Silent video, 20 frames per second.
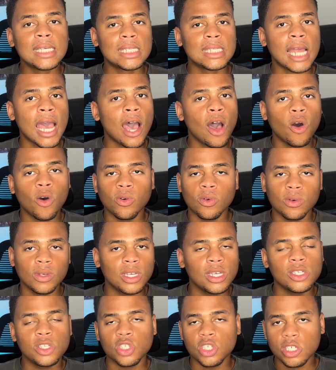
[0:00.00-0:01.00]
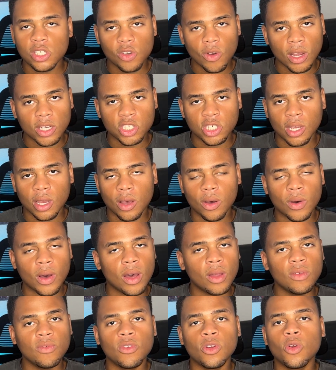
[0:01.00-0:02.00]
now she's crashing out. I
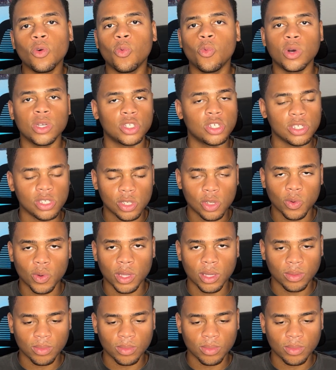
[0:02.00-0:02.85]
don't even know what she's doing.